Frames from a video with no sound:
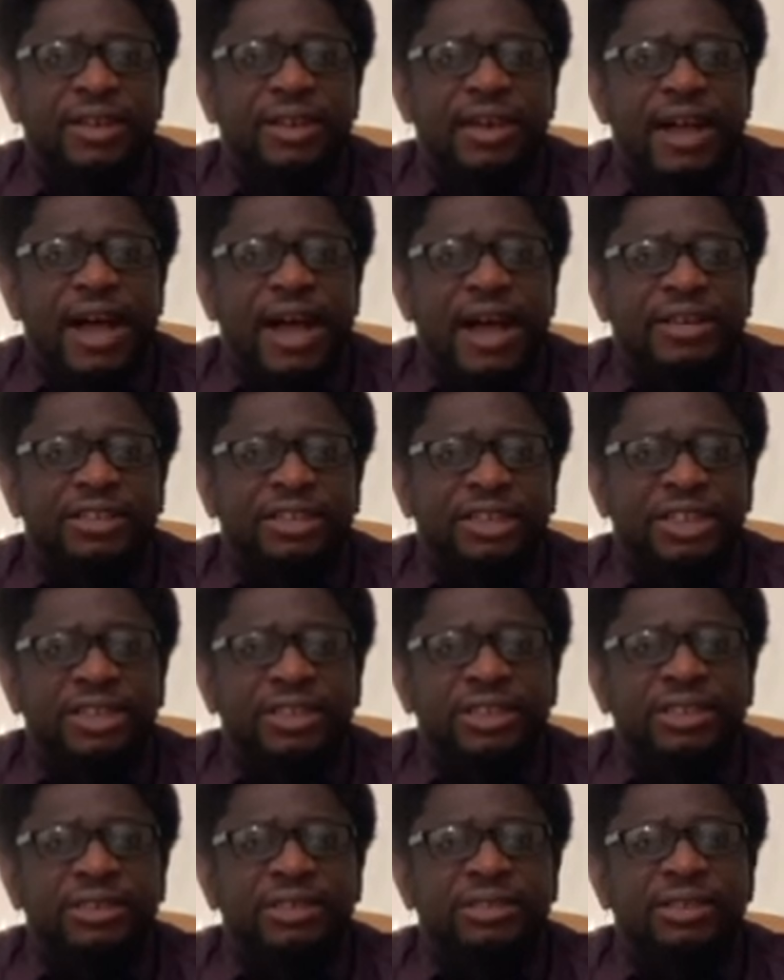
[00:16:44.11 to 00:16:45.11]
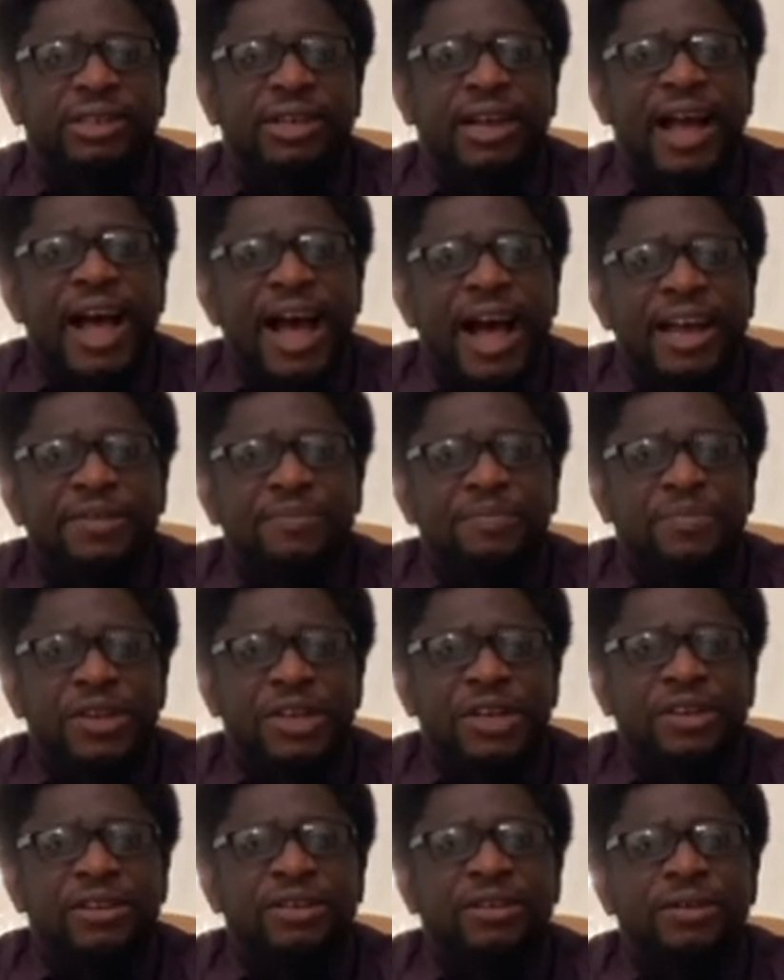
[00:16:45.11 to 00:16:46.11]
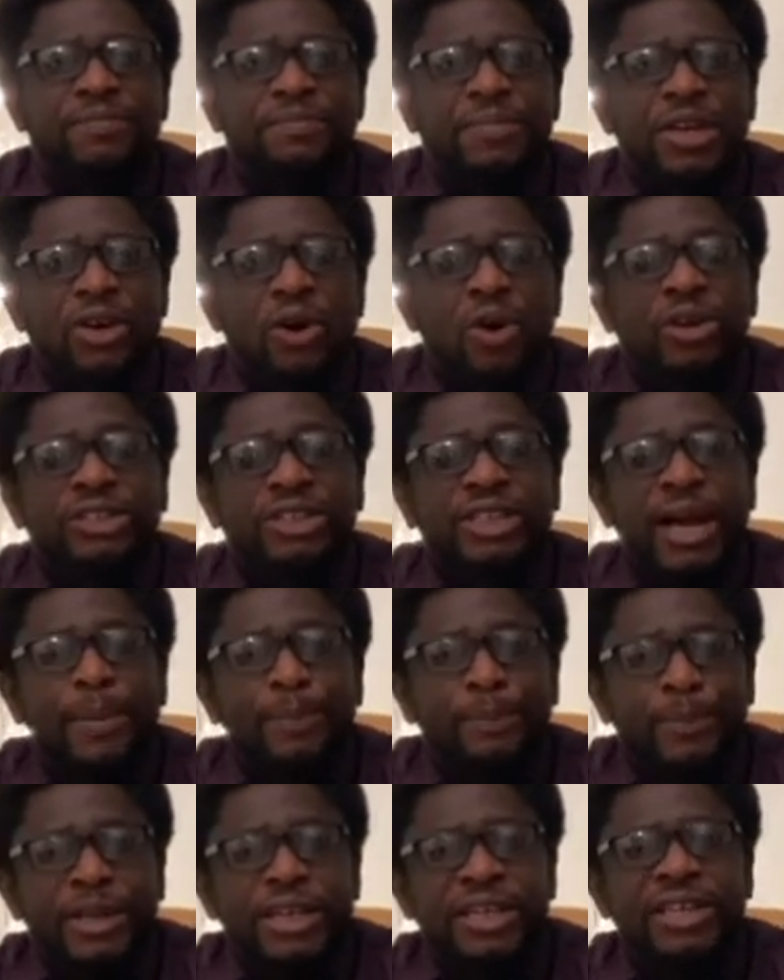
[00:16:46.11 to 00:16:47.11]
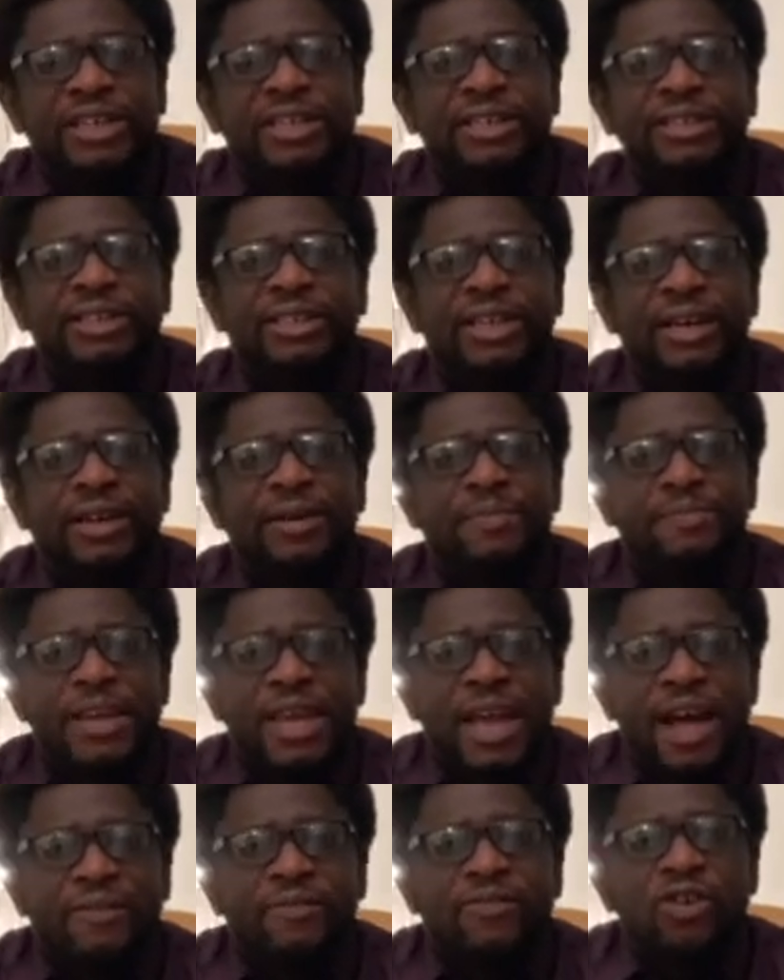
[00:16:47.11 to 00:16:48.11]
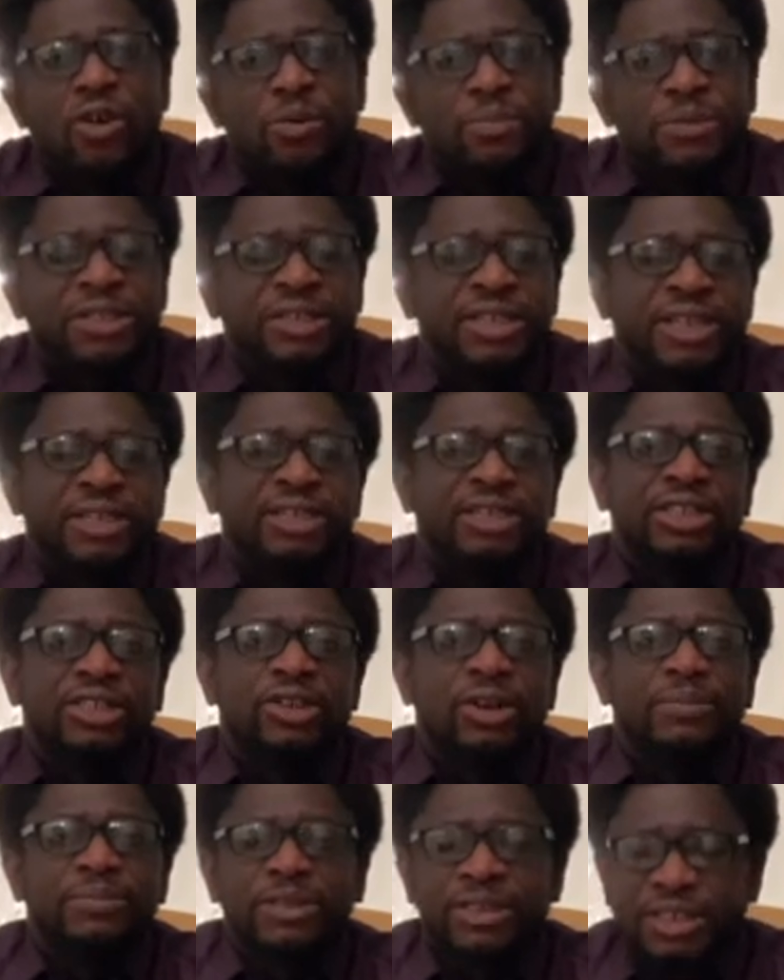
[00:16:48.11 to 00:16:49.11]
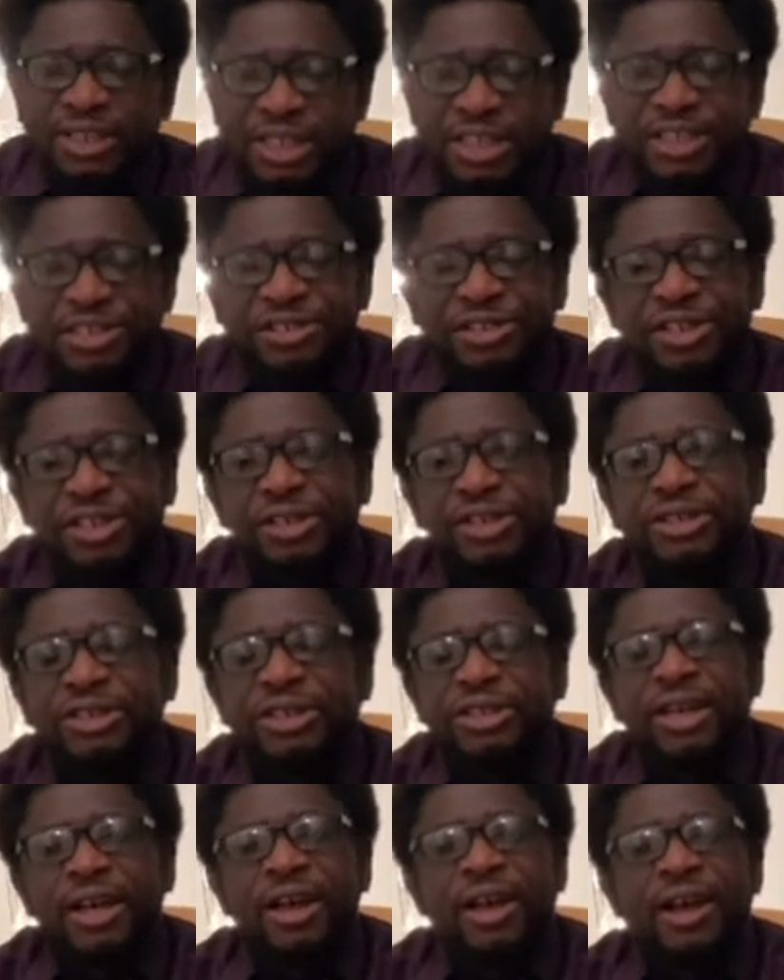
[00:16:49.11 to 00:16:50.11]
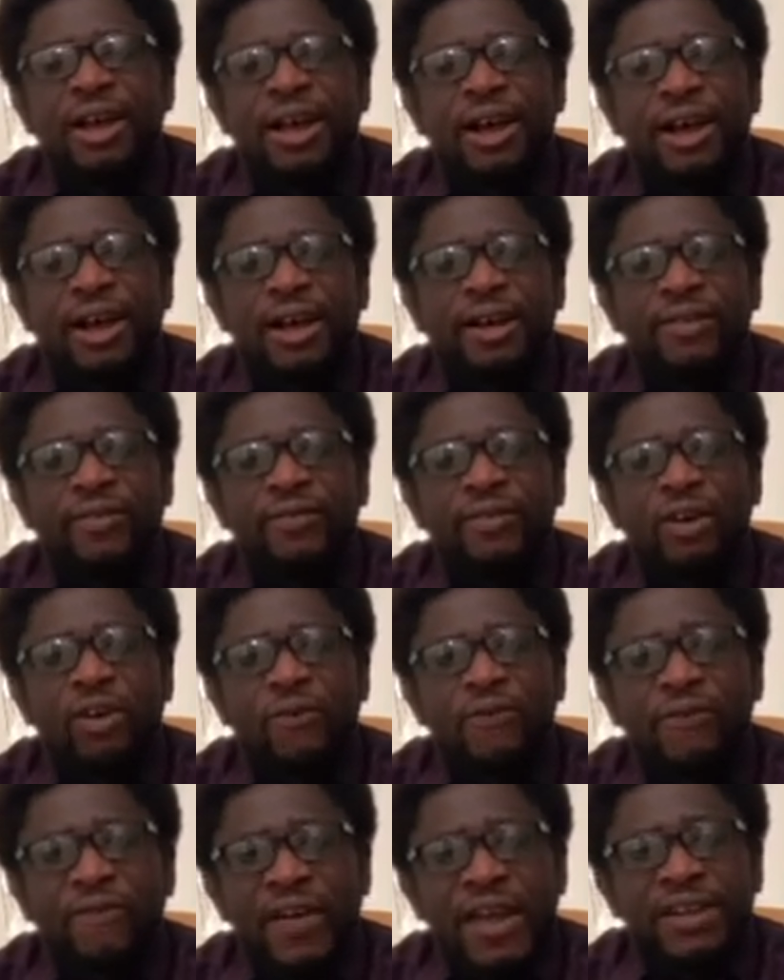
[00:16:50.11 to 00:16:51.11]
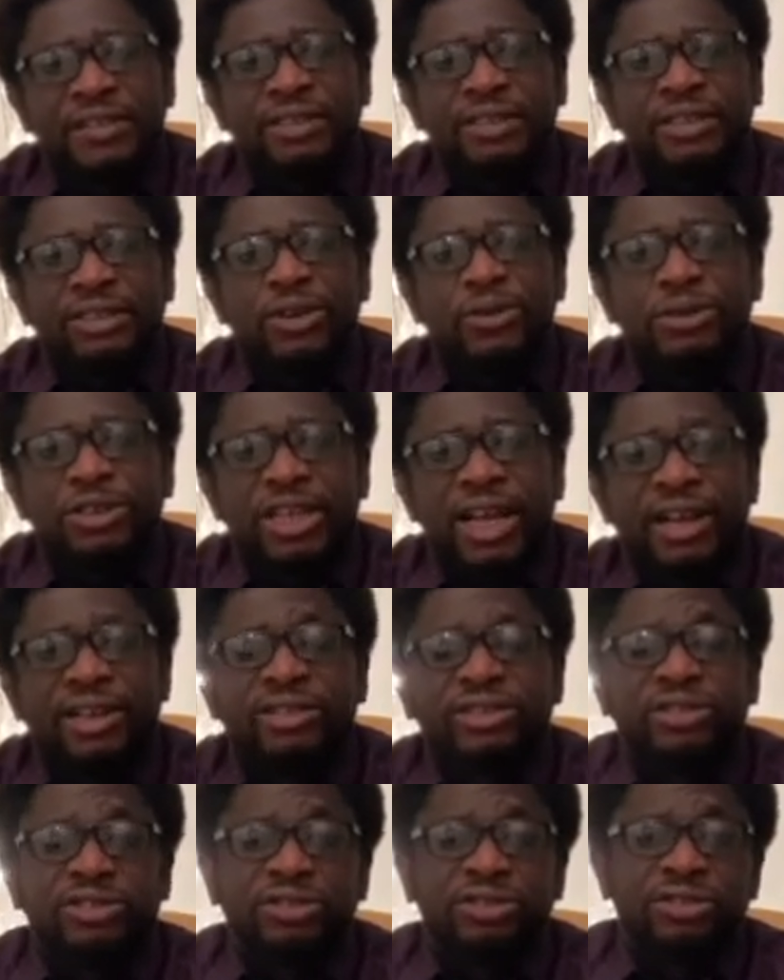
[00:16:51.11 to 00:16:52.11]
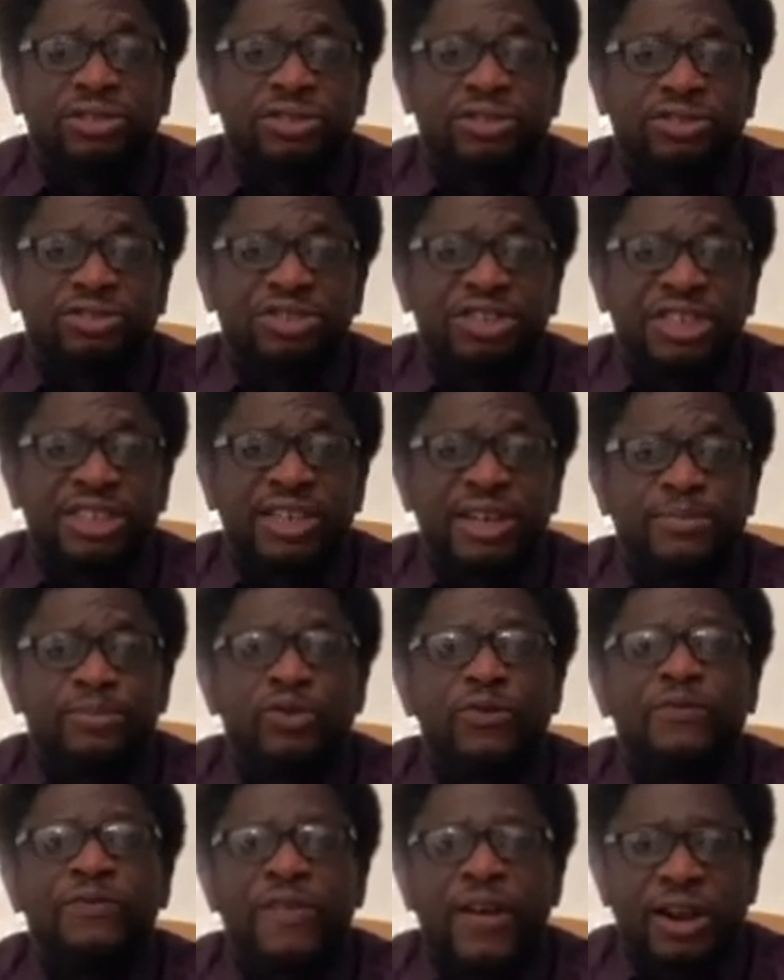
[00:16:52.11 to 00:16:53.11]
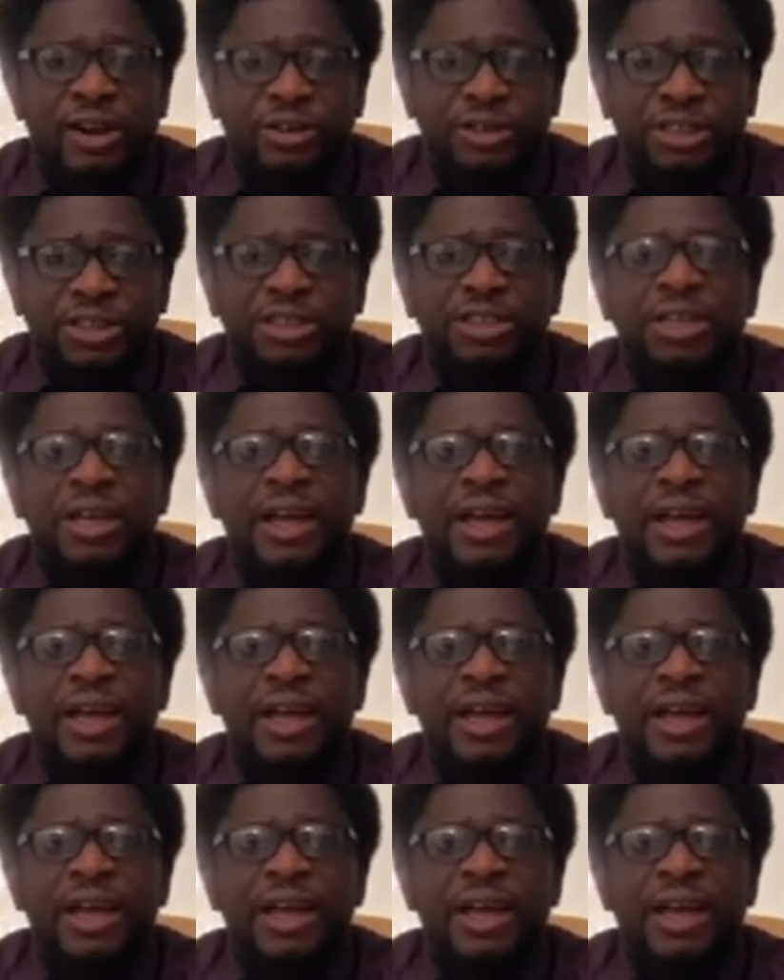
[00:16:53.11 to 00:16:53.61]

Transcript: And this can be because the applicant may have committed some serious offense, such as treasonable felony,